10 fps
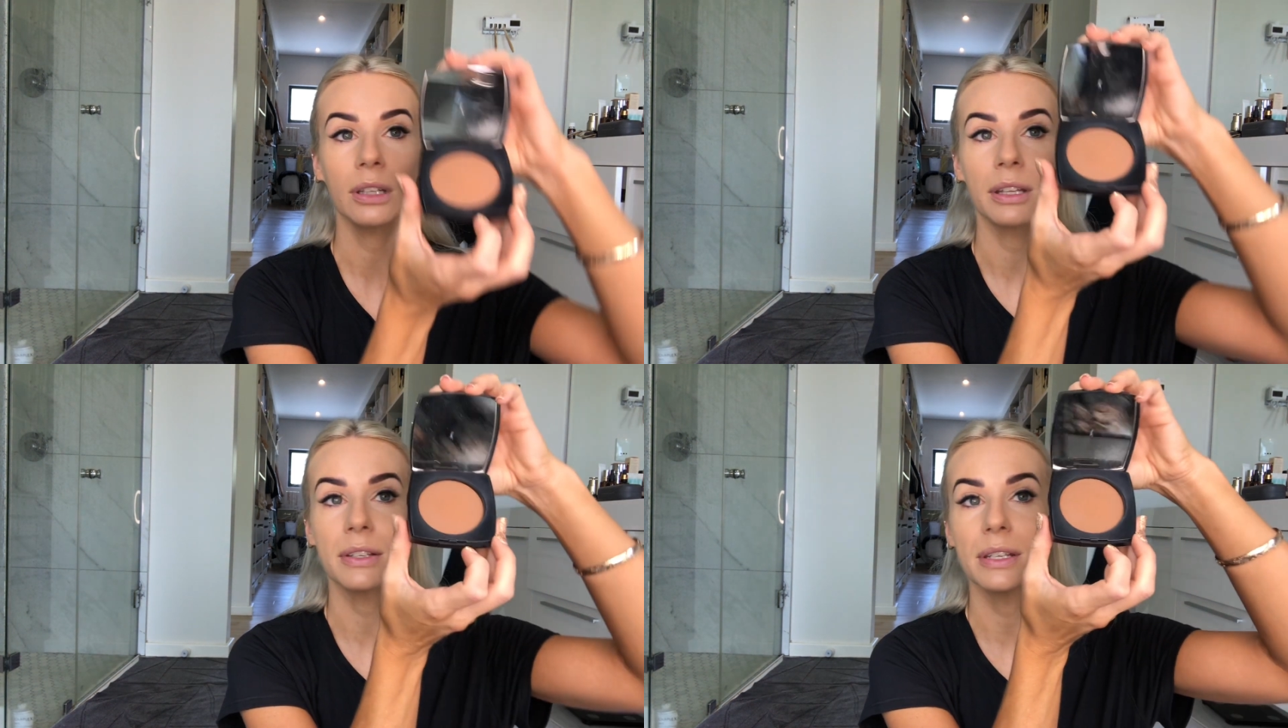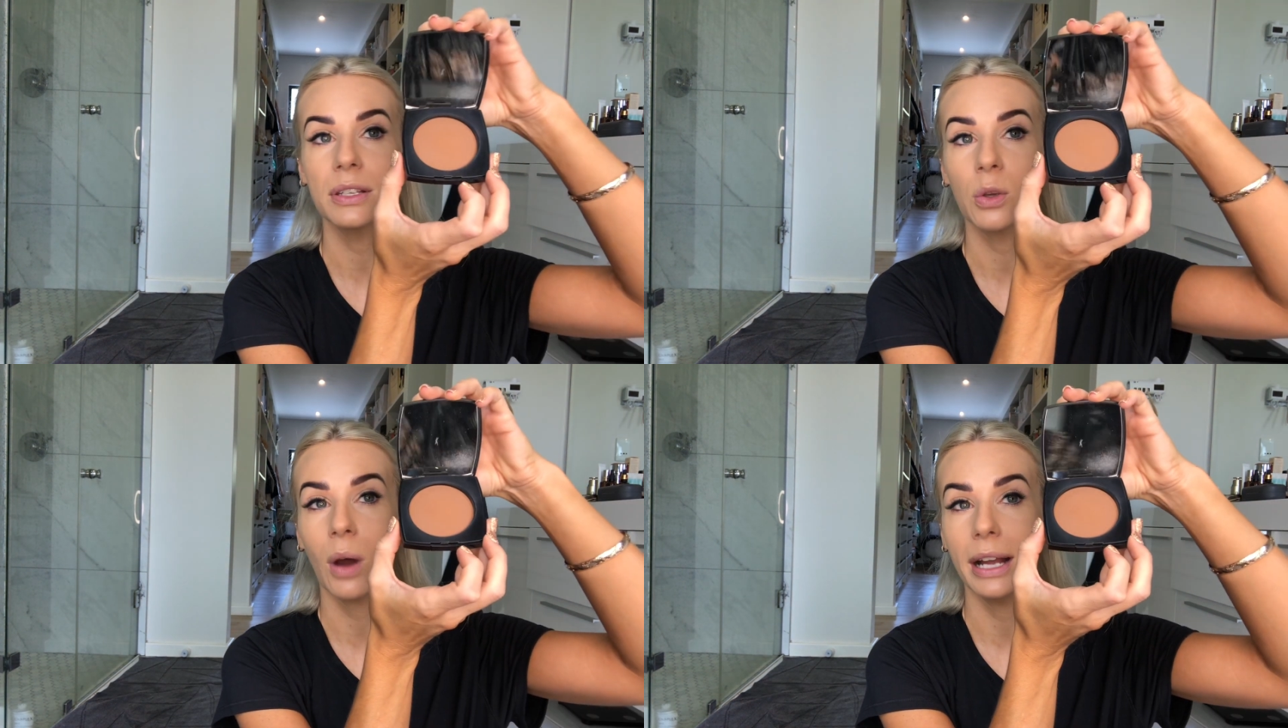This
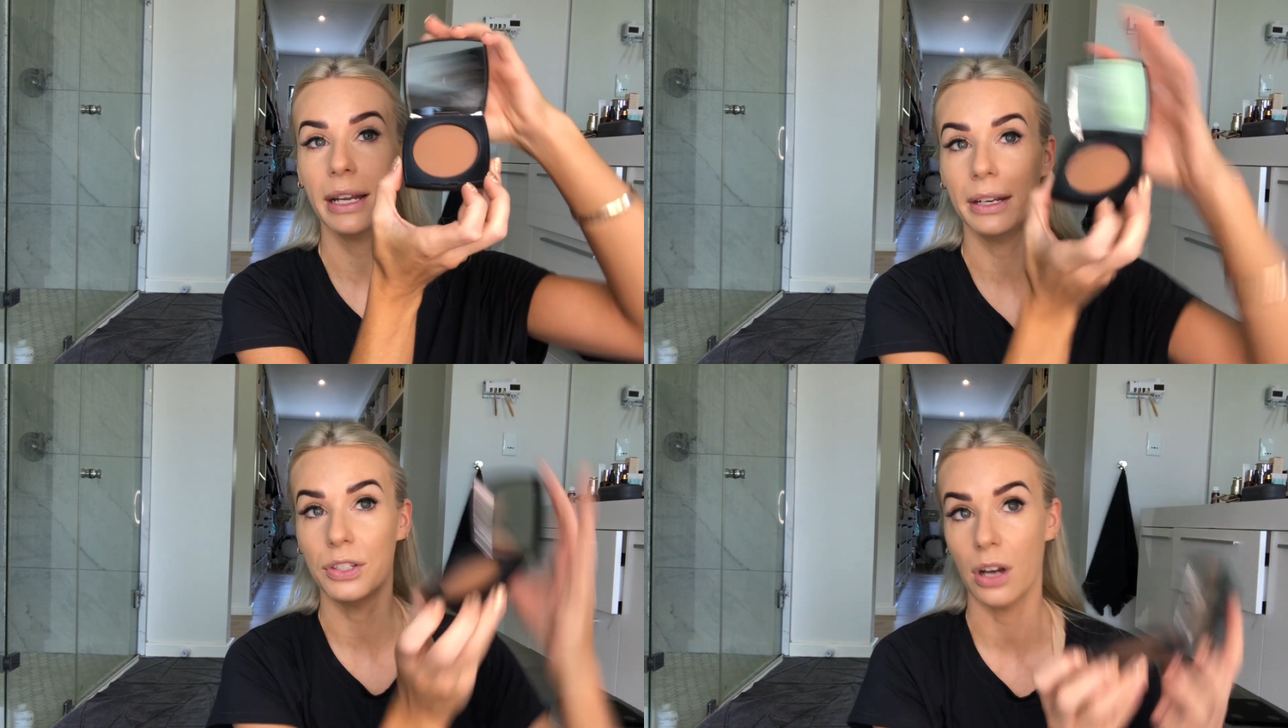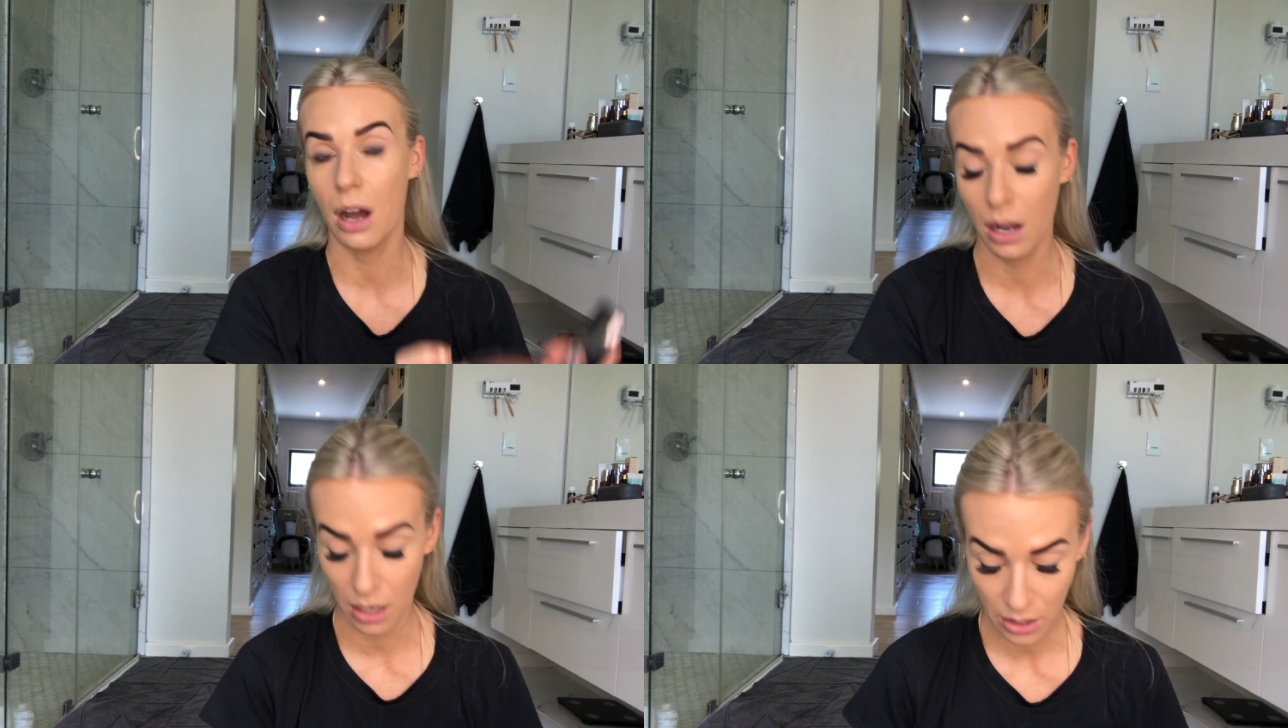is quite a
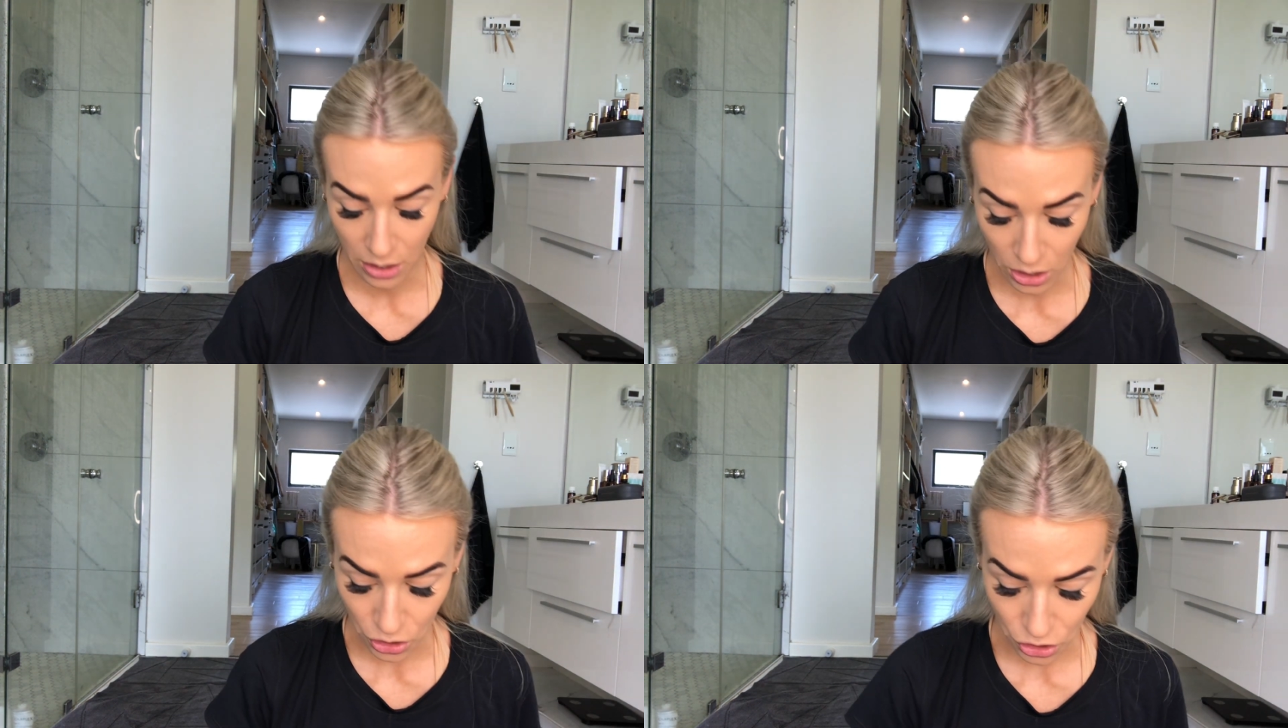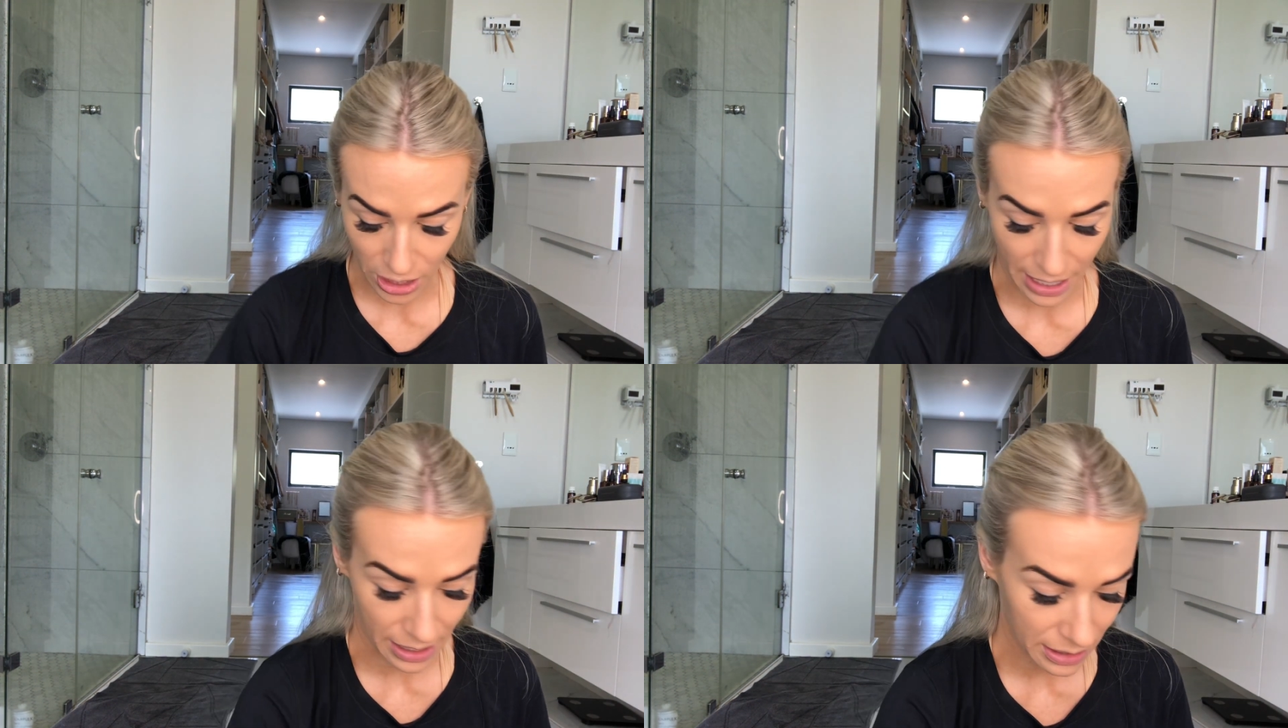dark
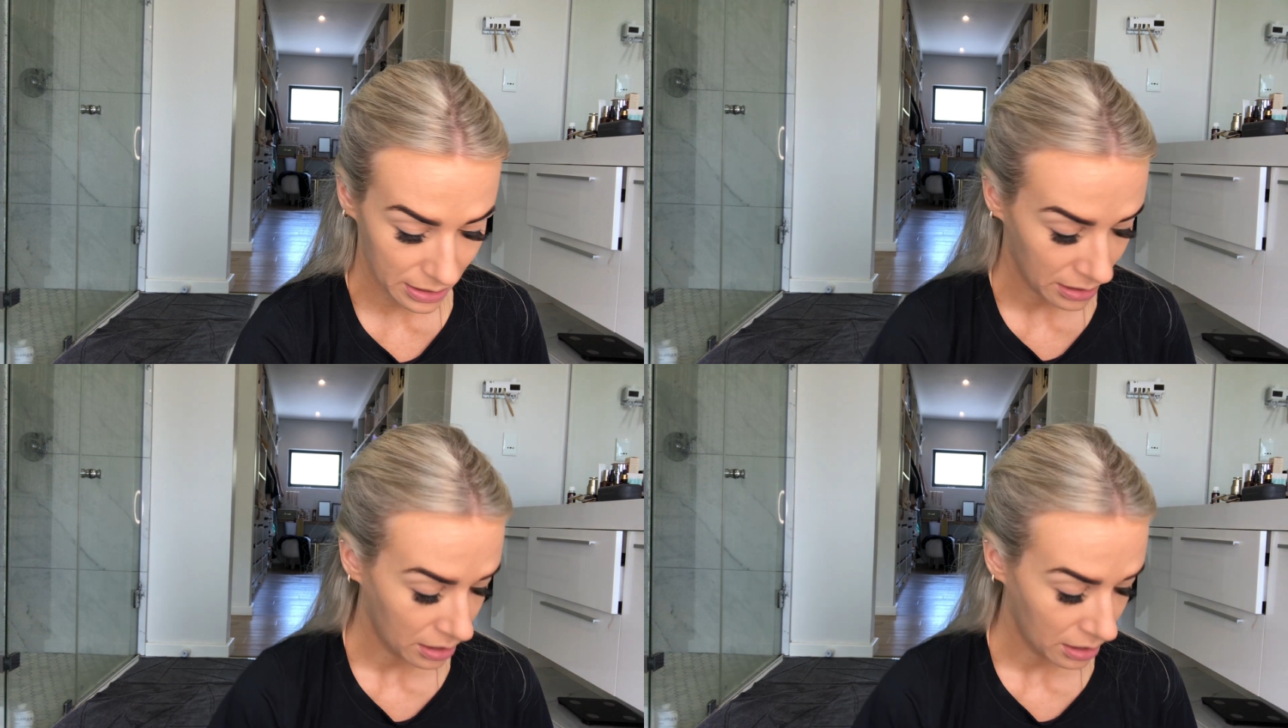shade,